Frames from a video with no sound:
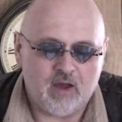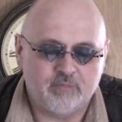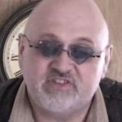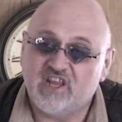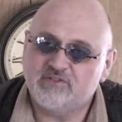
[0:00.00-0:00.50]

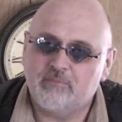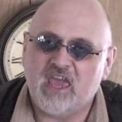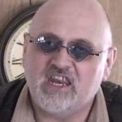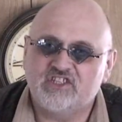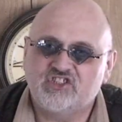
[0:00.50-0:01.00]
Today's
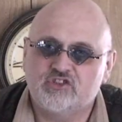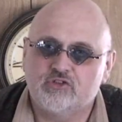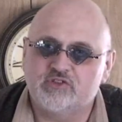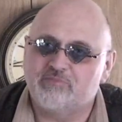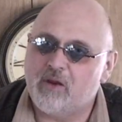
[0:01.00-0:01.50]
main
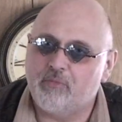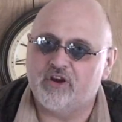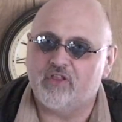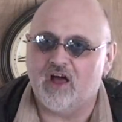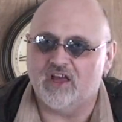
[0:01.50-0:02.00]
issue is memory
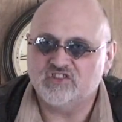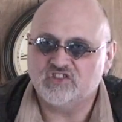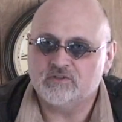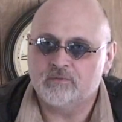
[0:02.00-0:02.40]
loss.